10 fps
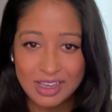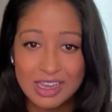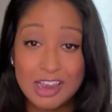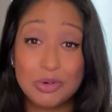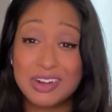
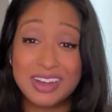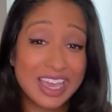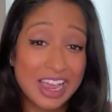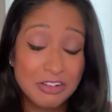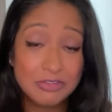If we're not
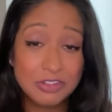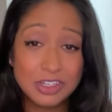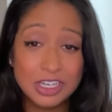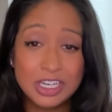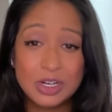careful,
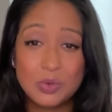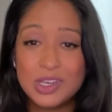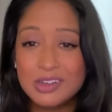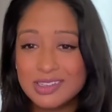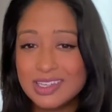we
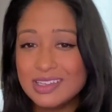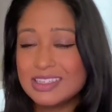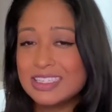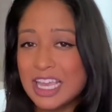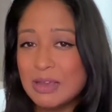could see the
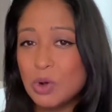same